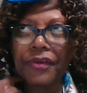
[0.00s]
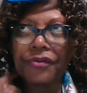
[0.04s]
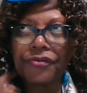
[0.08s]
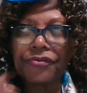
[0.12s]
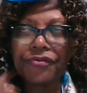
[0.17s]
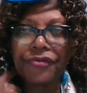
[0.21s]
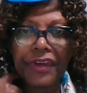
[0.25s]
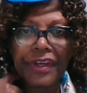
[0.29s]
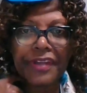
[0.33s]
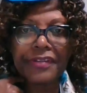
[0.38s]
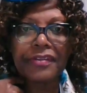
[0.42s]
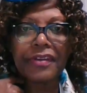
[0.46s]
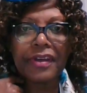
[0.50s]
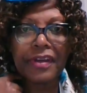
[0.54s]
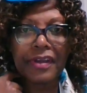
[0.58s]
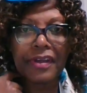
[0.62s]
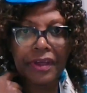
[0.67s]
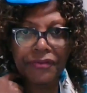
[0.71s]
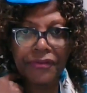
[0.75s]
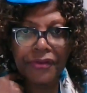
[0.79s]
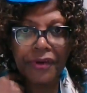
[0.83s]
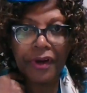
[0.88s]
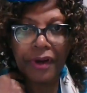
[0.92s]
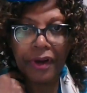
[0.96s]
Visa
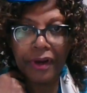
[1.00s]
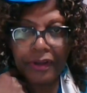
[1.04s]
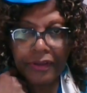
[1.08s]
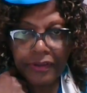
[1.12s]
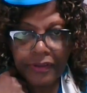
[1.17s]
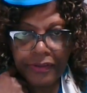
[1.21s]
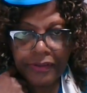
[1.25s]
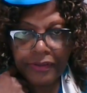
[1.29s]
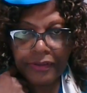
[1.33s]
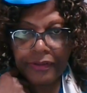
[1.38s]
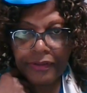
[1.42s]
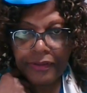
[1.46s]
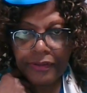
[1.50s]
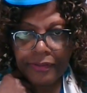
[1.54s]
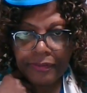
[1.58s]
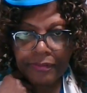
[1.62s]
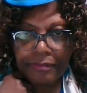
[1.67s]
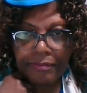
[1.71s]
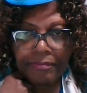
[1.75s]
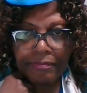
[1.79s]
gift cards.